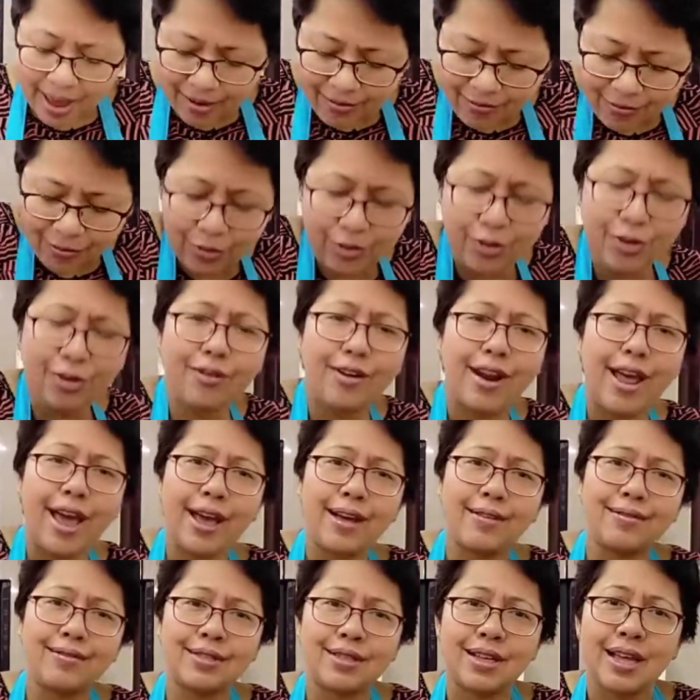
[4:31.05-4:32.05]

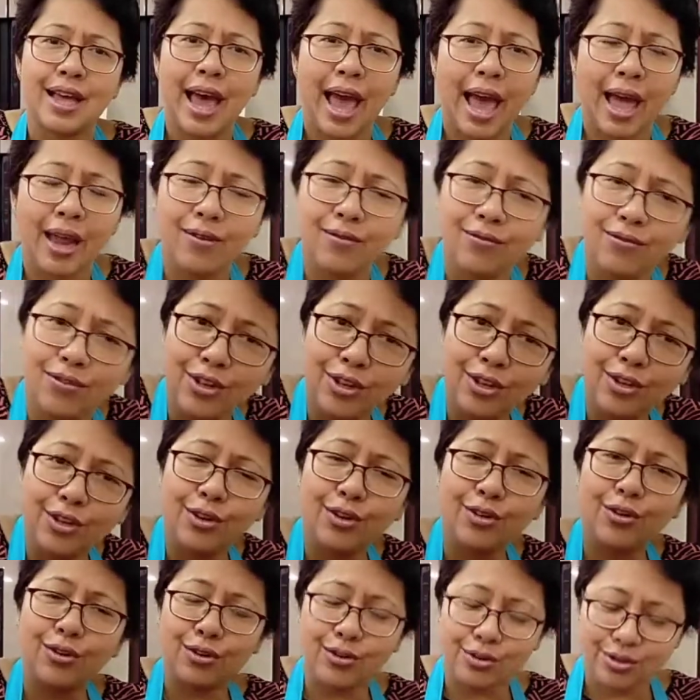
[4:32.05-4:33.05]
photographs and
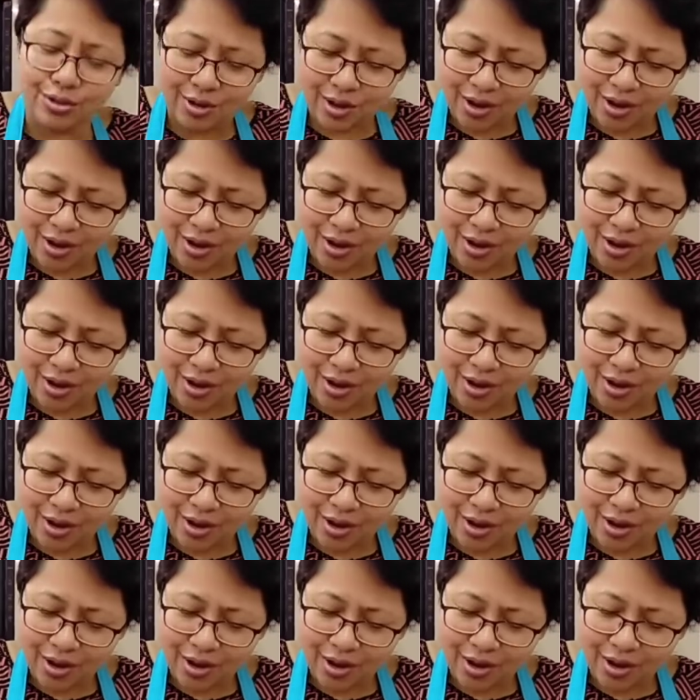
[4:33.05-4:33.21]
videos